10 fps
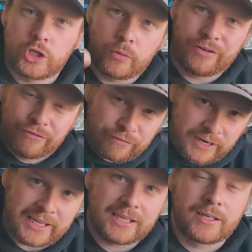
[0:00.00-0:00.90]
You don't want to
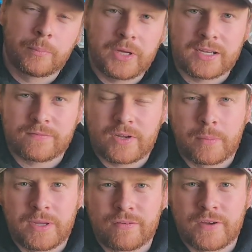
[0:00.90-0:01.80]
flick
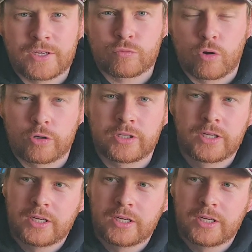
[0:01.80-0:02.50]
a BFS rod